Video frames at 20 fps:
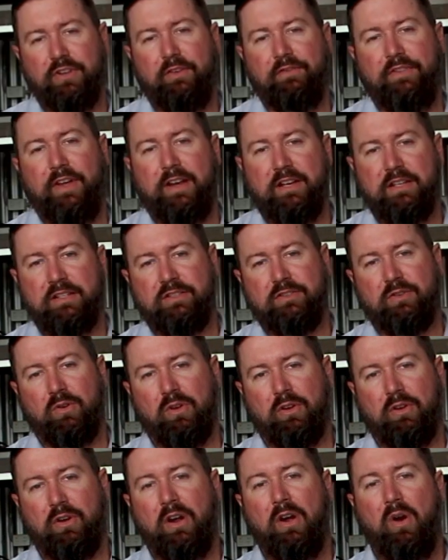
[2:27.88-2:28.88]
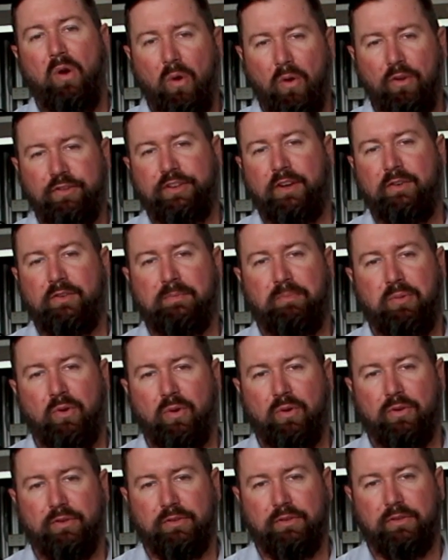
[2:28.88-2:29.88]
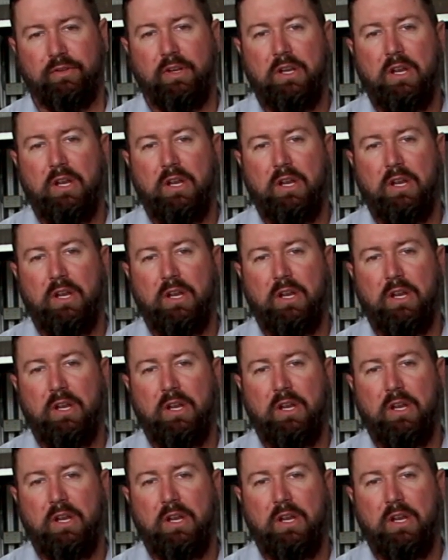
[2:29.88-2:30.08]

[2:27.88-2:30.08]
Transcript: of that installer are also important.